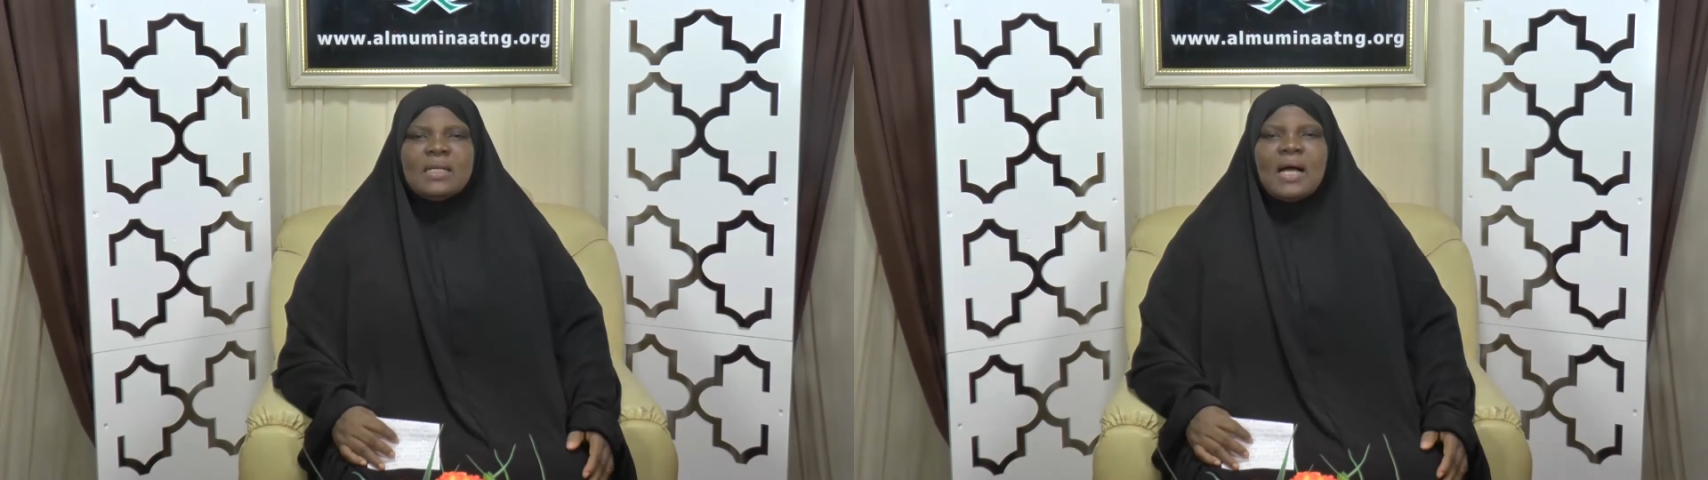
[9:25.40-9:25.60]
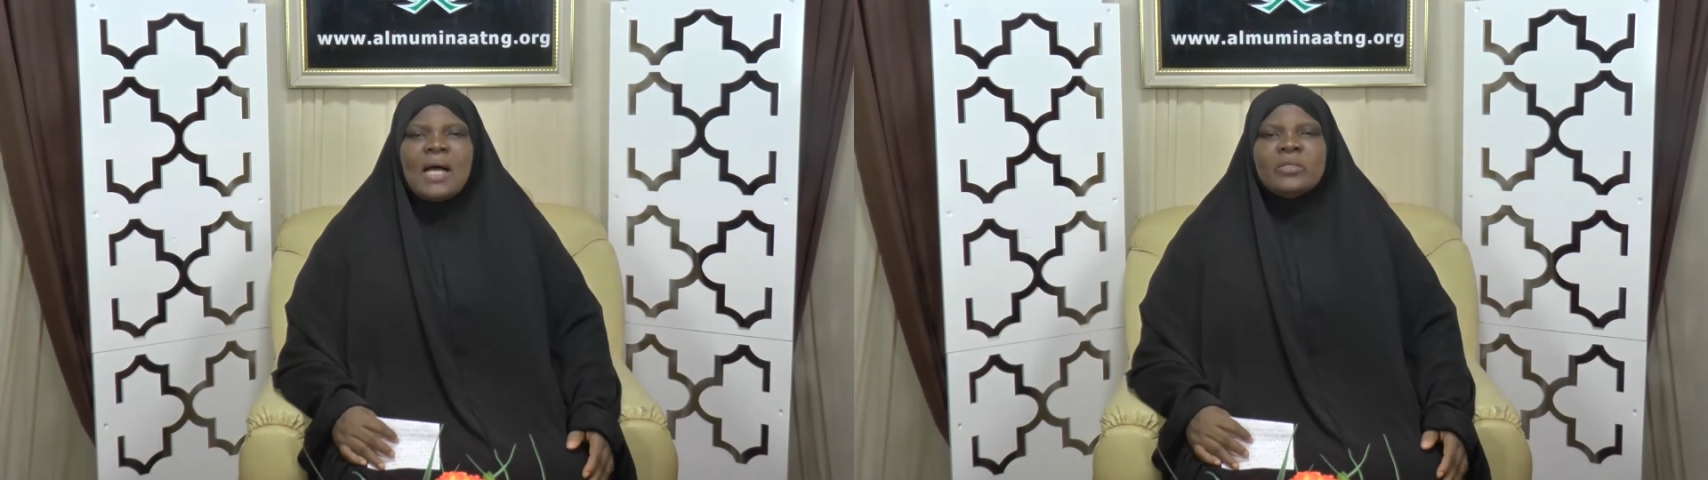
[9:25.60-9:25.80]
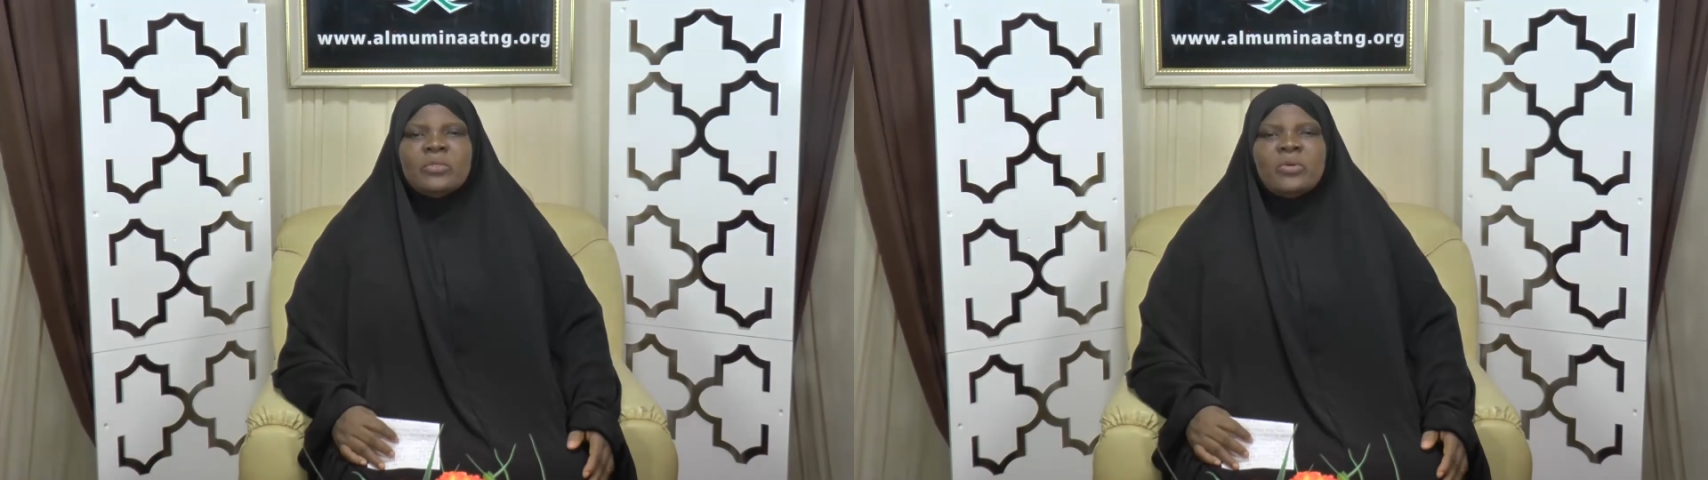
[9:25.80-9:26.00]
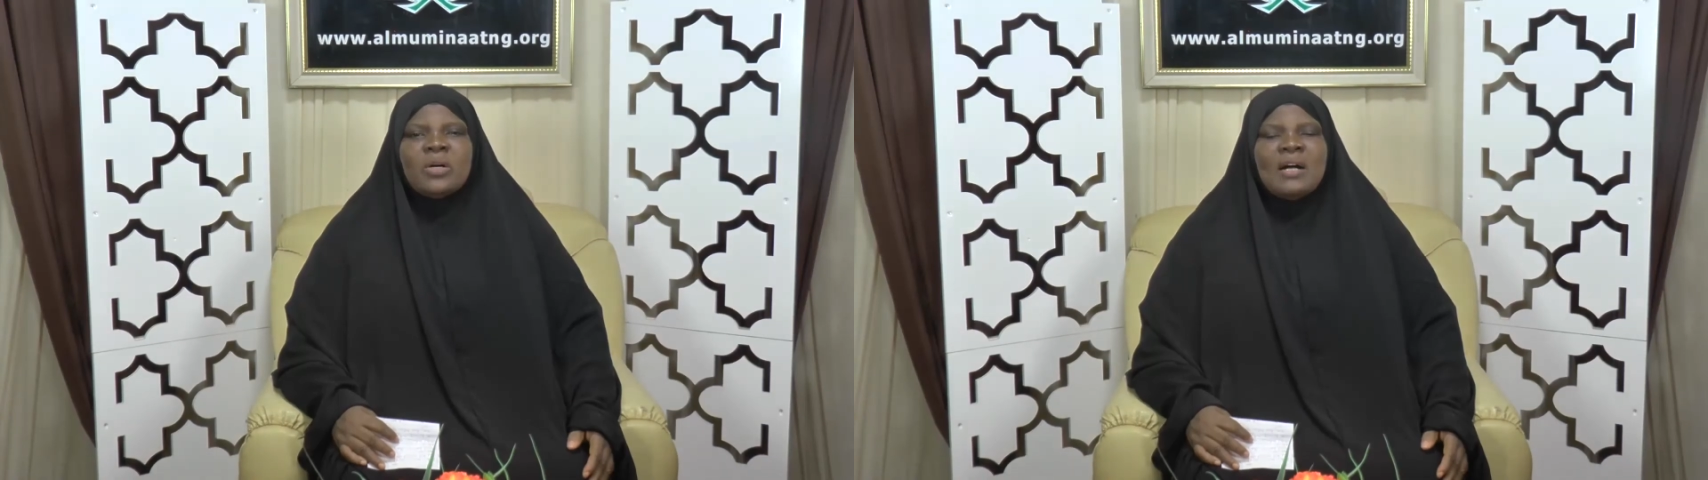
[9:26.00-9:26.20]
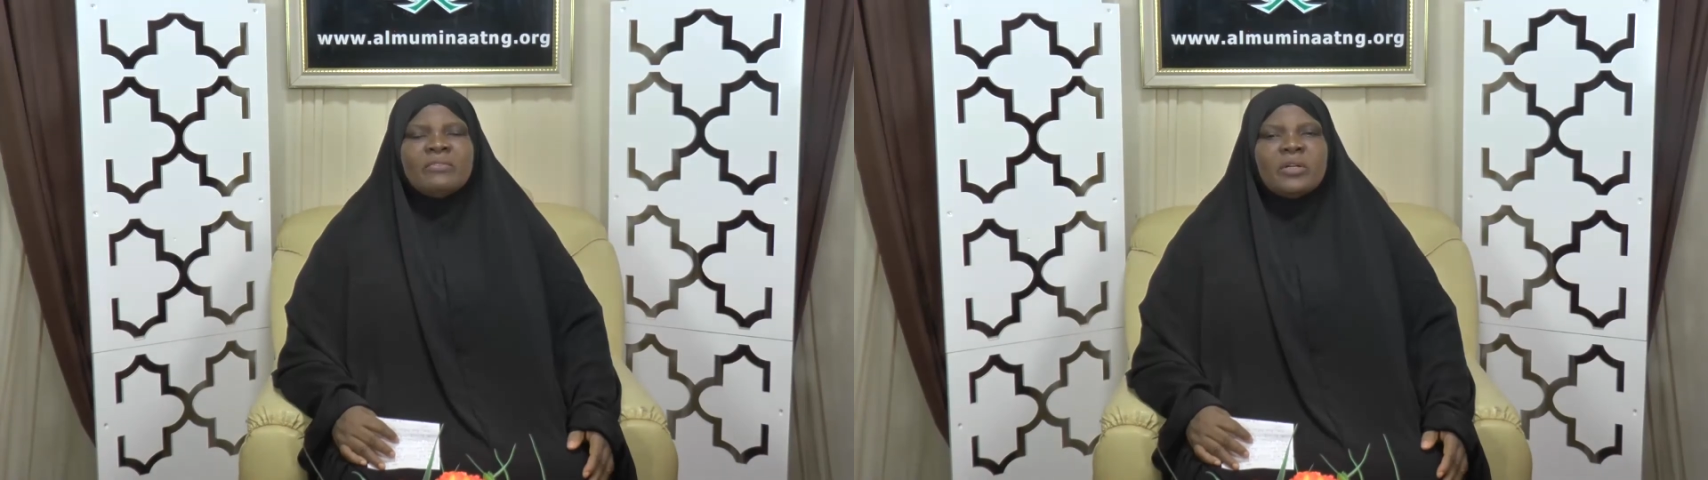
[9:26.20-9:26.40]
and you
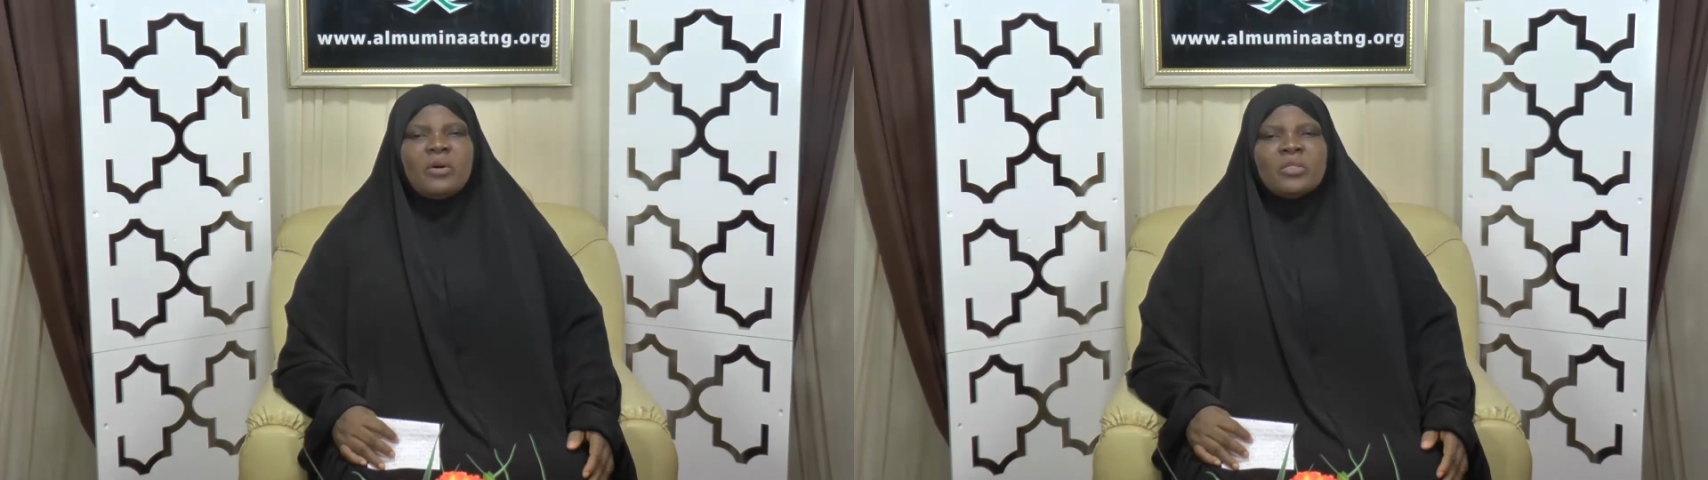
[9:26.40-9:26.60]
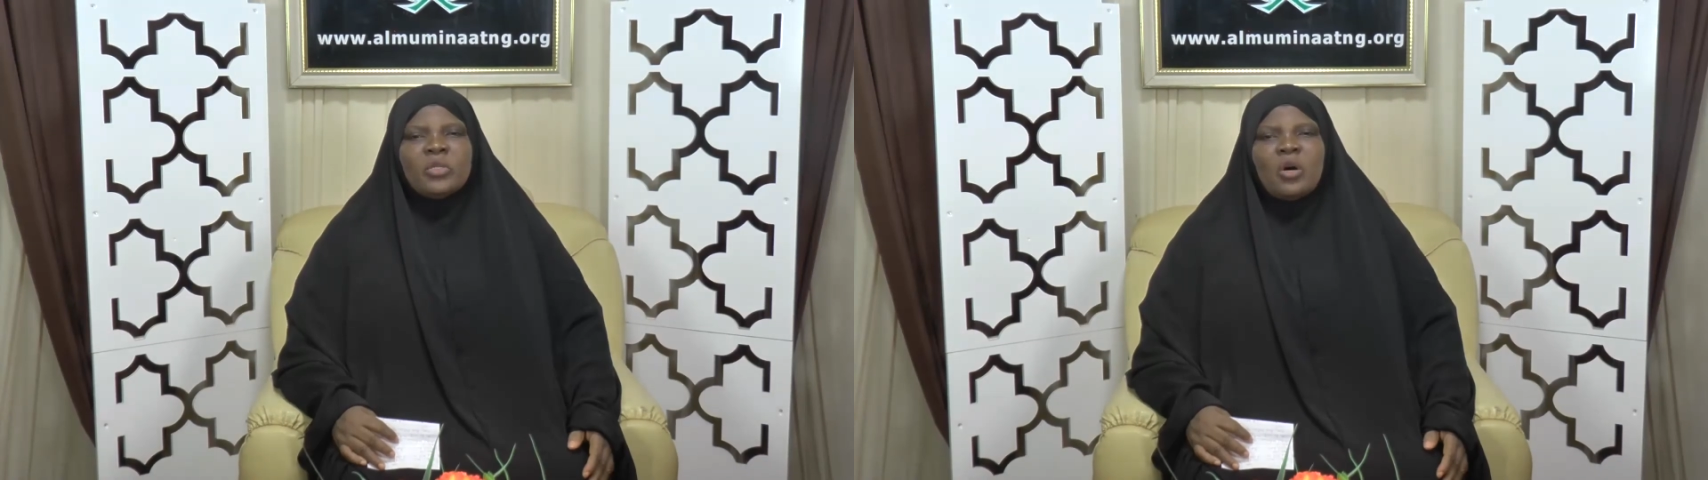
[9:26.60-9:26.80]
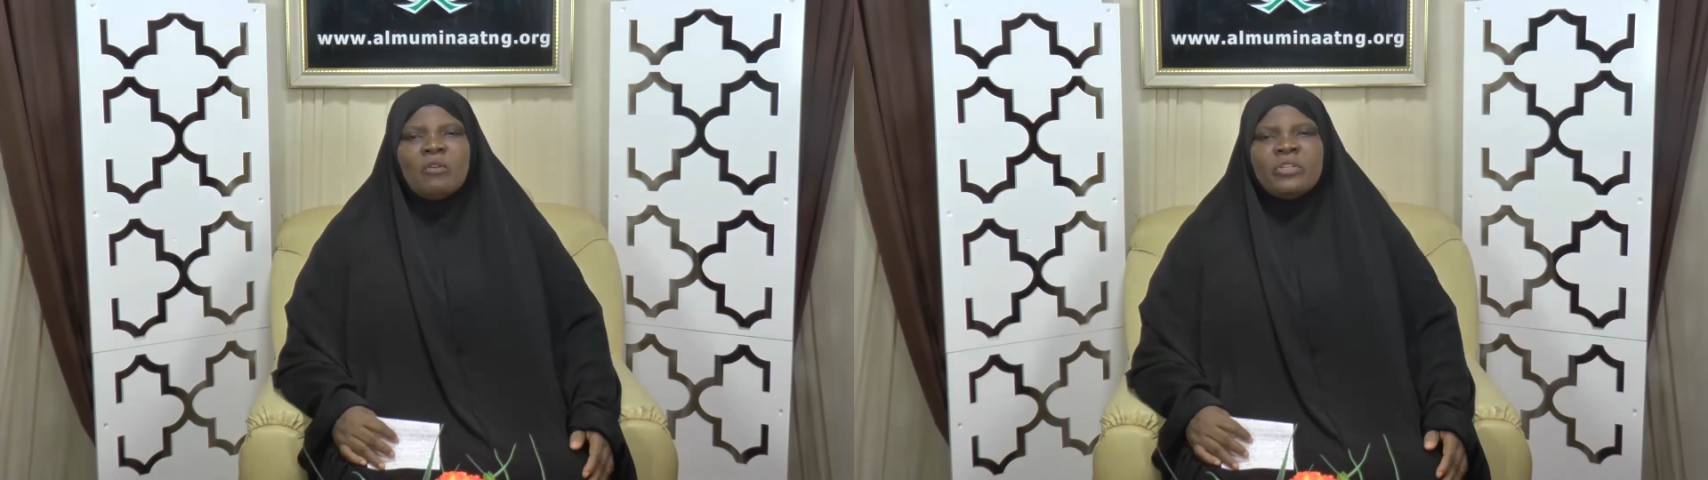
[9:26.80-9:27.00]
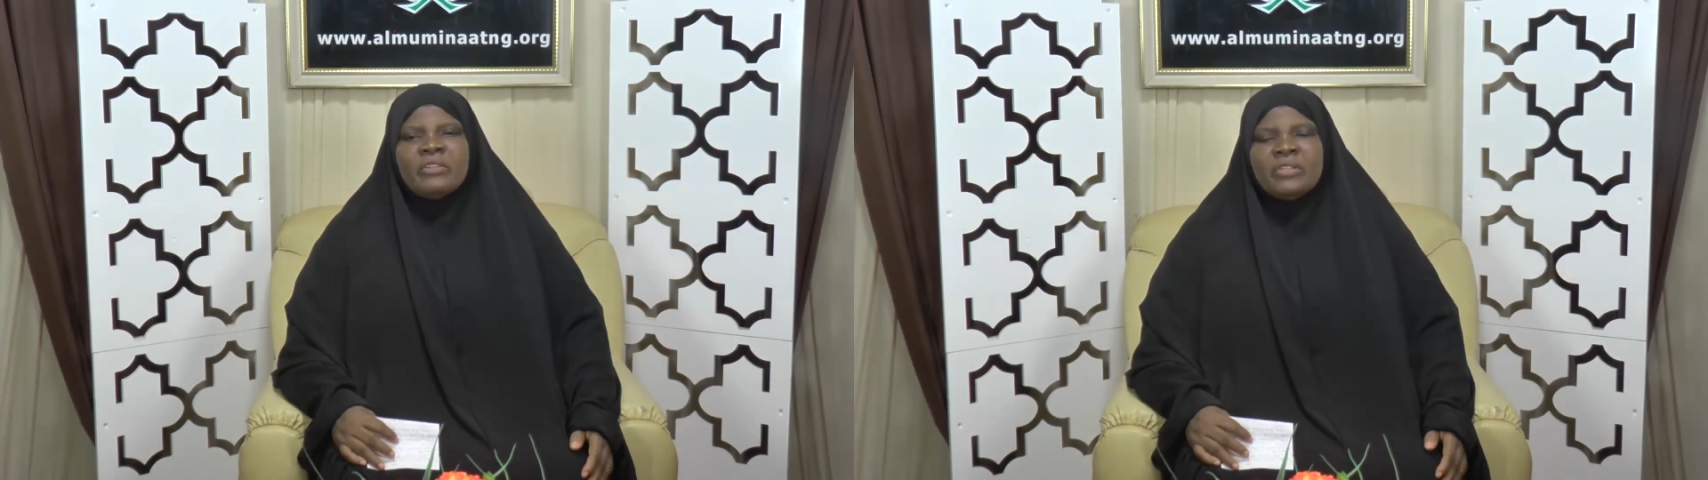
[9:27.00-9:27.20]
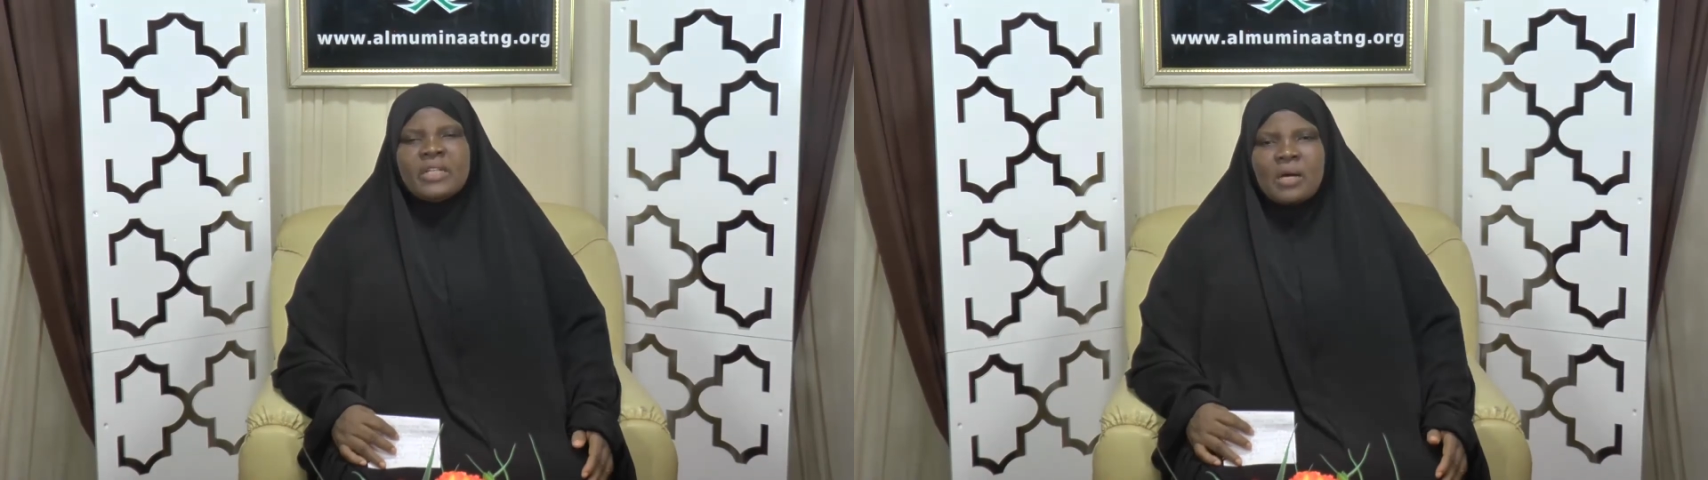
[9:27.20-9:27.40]
don't have the culture of
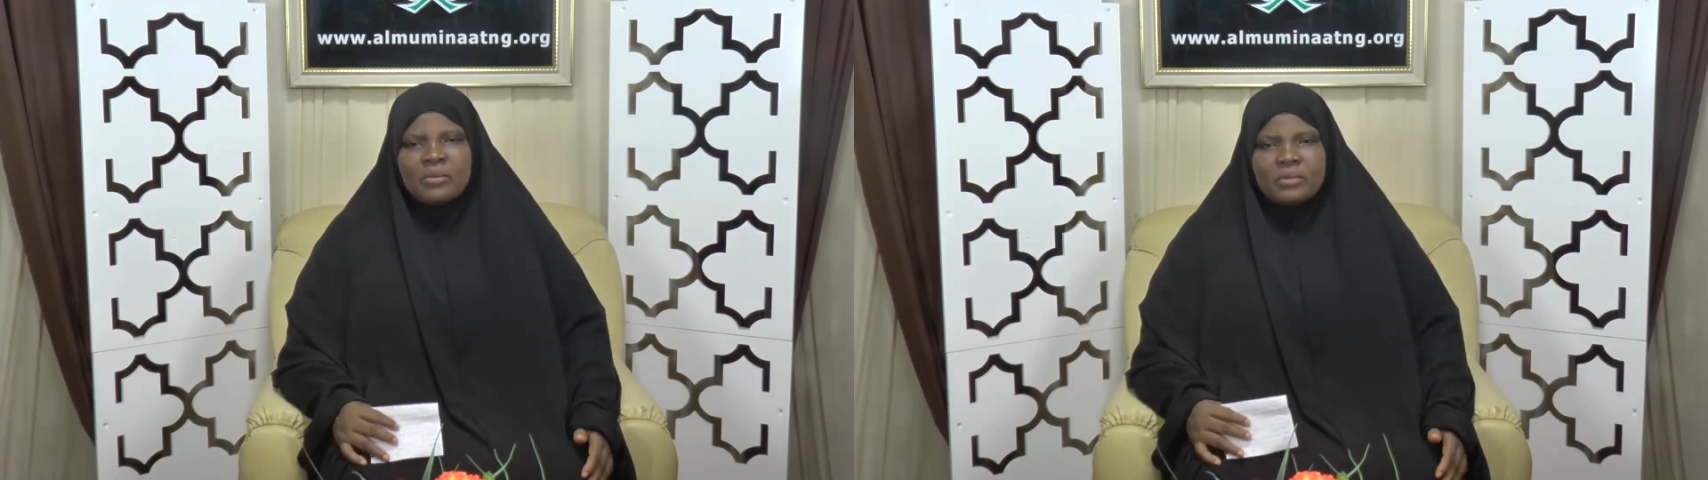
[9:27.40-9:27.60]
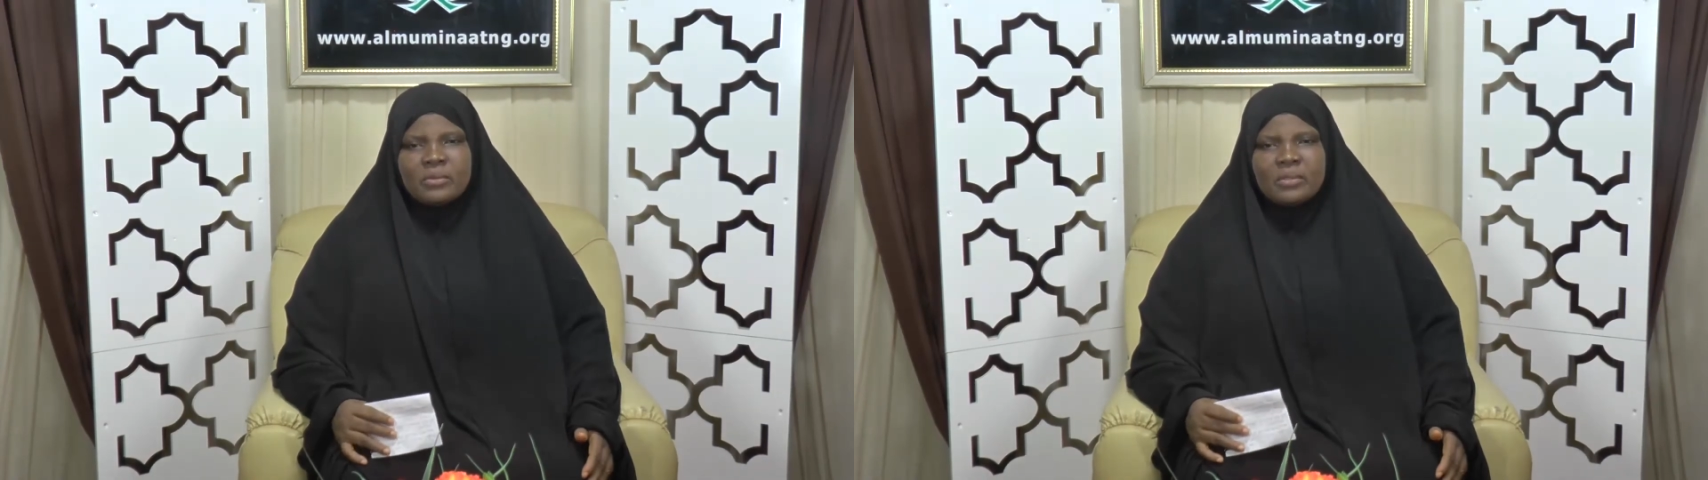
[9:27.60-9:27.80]
giving out.